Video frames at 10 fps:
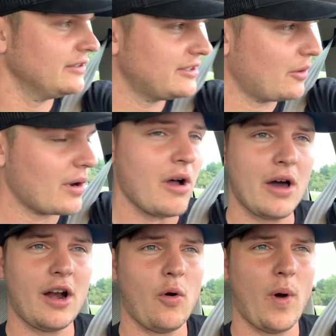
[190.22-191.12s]
So we're
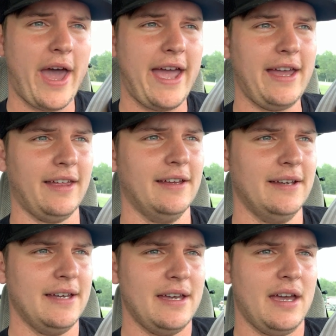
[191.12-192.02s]
on our way
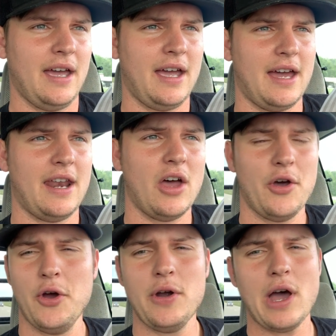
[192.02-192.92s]
and
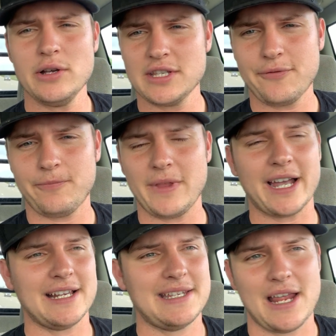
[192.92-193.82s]
who knows if, like
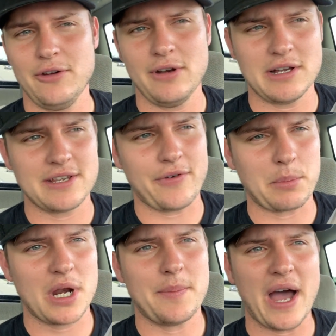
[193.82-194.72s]
I said, who knows if I'm
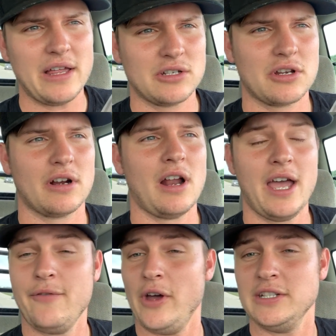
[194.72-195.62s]
gonna buy this truck or
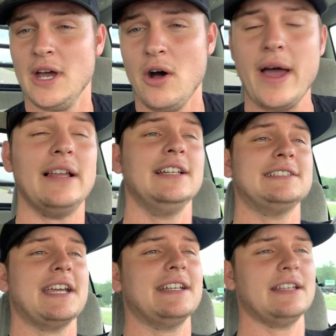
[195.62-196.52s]
not. If I don't, at least
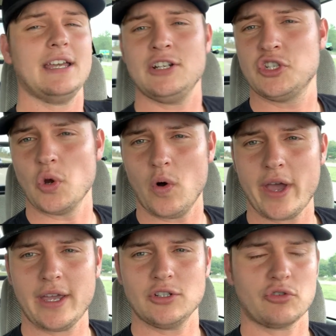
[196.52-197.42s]
I get to
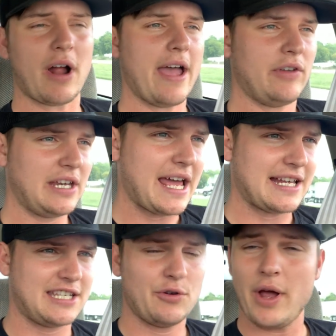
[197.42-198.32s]
enjoy driving a
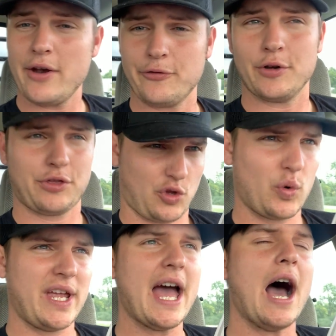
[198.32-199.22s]
Nasty Red for
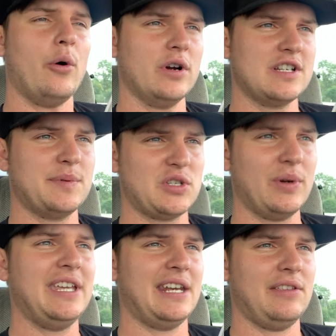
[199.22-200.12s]
three hours
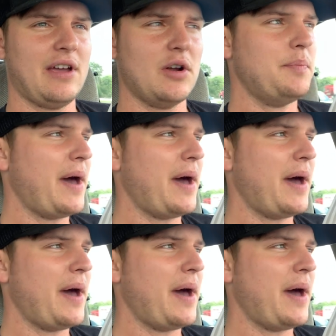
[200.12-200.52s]
between getting there and